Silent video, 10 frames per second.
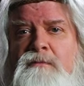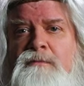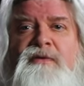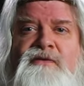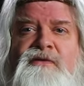
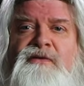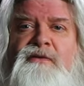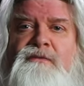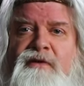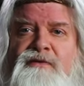business
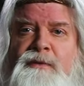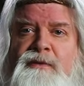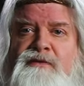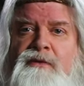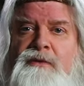
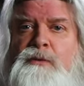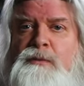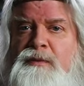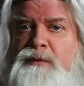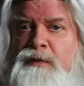investments and
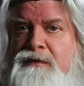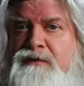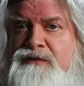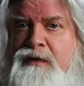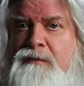urban real
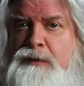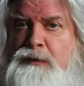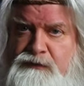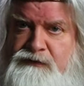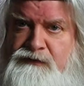estate
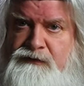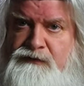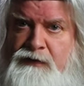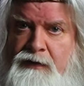purchases,